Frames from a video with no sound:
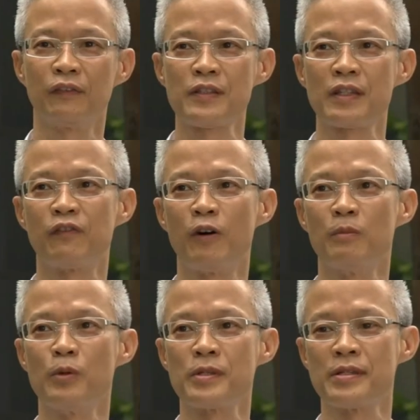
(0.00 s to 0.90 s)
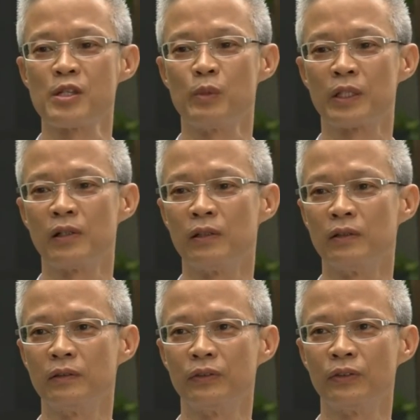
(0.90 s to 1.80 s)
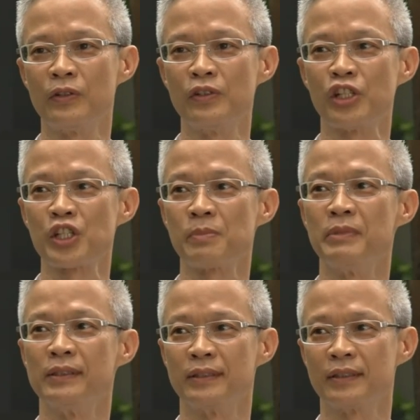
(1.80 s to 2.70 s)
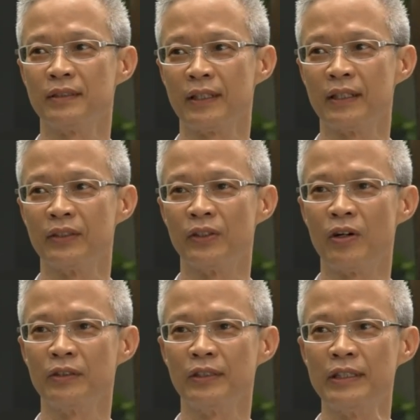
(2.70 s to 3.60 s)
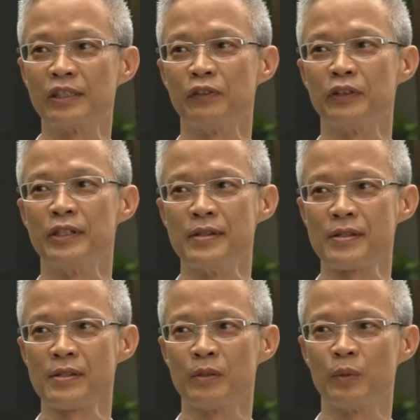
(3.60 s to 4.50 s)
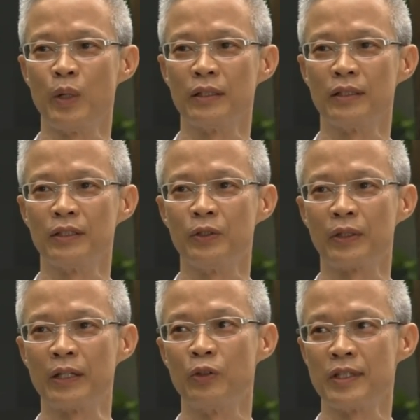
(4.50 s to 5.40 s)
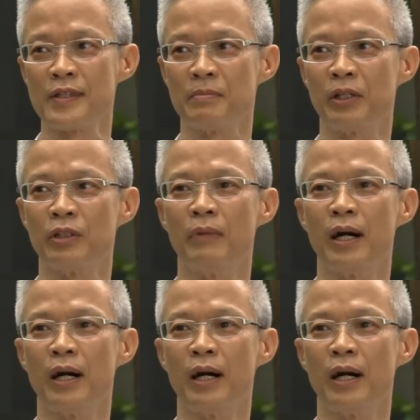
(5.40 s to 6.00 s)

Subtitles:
First and foremost is this word called non-judgment, you know, and non-interference, or what you can notice about your